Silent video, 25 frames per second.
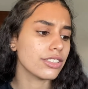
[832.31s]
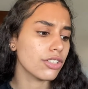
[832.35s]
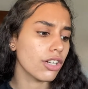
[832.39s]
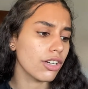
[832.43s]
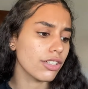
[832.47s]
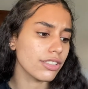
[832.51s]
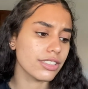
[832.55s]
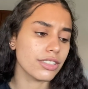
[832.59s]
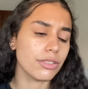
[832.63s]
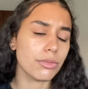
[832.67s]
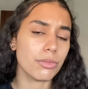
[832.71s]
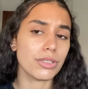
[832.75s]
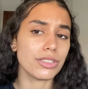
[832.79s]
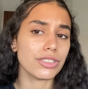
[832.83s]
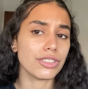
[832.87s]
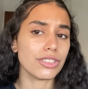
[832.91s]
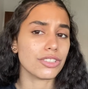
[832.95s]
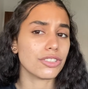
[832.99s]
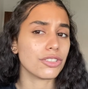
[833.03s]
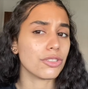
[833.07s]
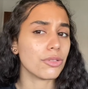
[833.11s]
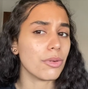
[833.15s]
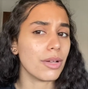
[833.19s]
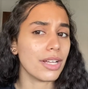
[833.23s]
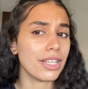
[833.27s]
toxic one
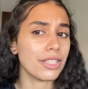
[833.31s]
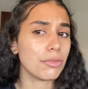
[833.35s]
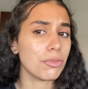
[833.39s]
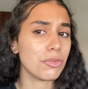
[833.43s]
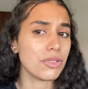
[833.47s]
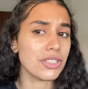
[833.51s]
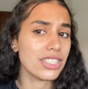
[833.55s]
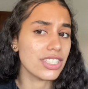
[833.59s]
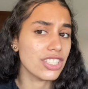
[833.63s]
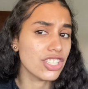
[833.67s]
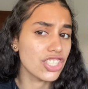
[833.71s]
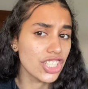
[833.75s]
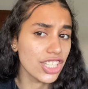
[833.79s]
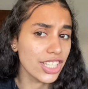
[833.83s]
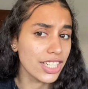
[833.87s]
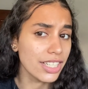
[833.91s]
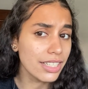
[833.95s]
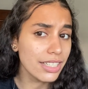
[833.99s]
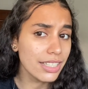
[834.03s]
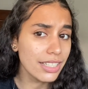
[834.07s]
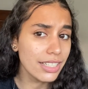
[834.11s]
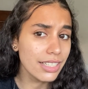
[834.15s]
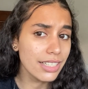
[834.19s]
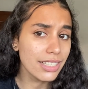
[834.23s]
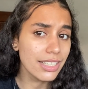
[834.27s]
just to end with
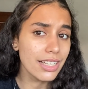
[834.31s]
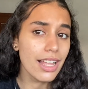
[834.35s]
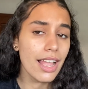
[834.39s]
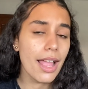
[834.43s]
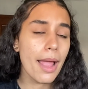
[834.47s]
cheating.